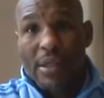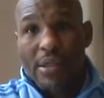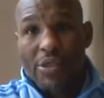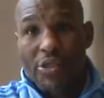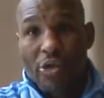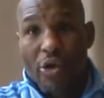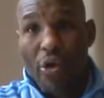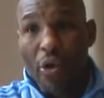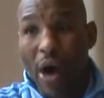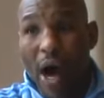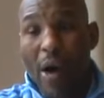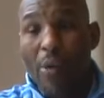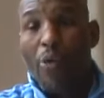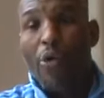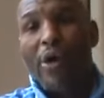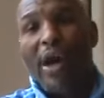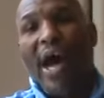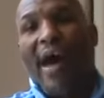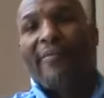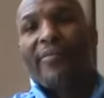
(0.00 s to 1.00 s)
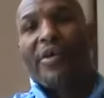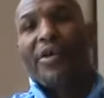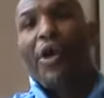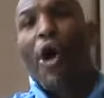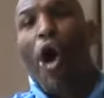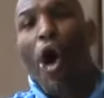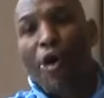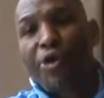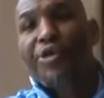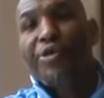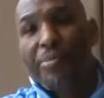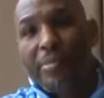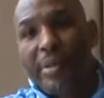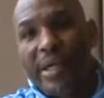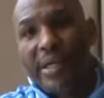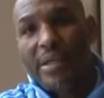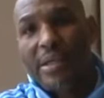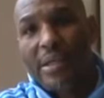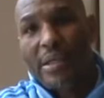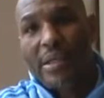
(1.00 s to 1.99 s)
So I won't have an
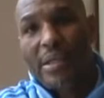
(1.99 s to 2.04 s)
argument